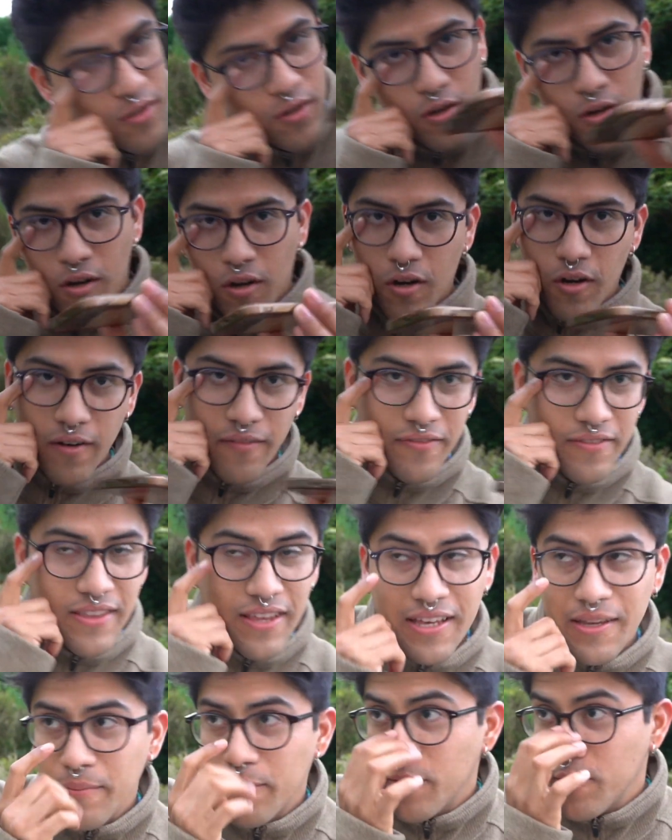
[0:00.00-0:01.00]
turn off
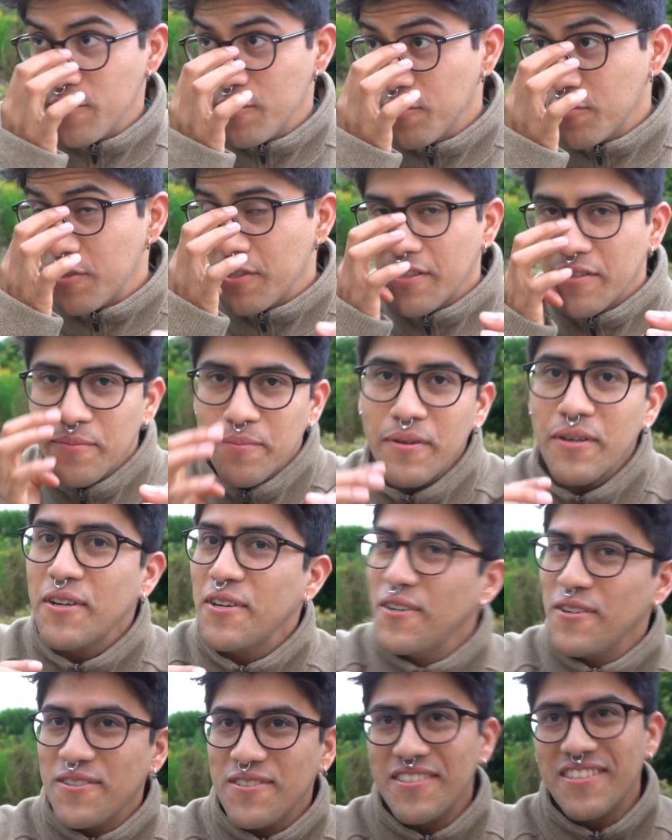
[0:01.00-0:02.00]
the music
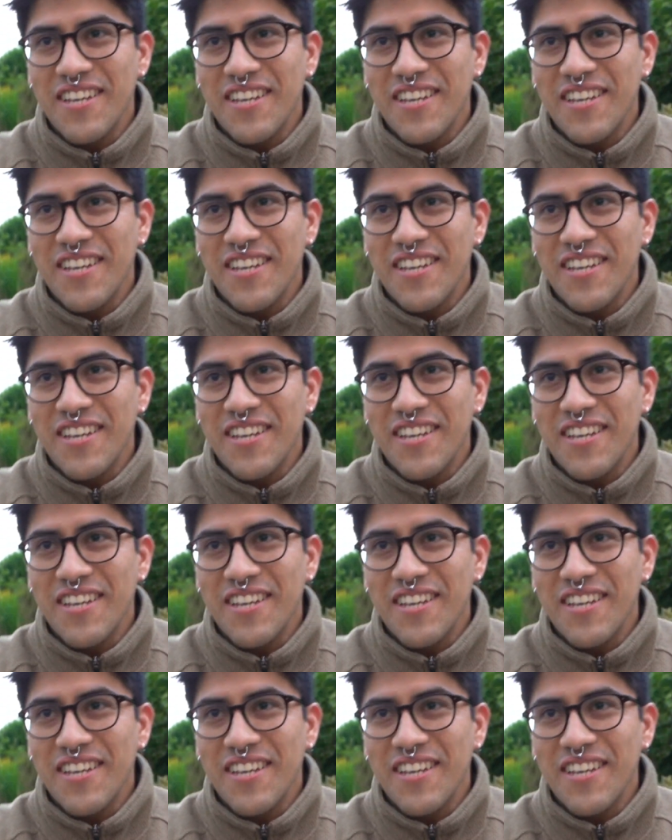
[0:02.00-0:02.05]
because